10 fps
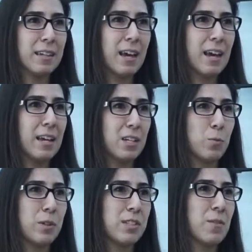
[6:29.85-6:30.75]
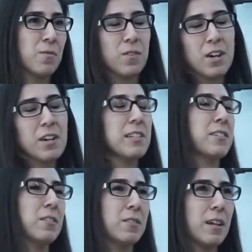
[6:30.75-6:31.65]
decay, and you would see very
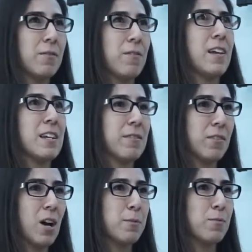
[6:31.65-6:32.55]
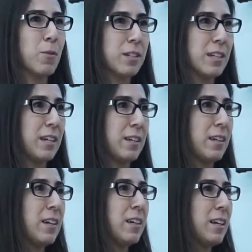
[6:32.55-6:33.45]
little, if any,
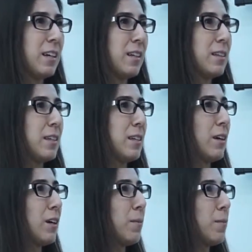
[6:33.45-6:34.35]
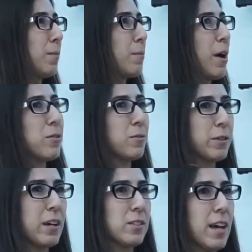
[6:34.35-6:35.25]
carbon-14 in the amount of
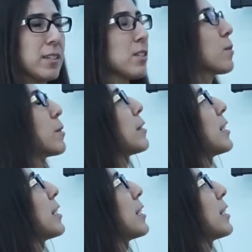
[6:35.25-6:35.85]
greenhouse gases that we're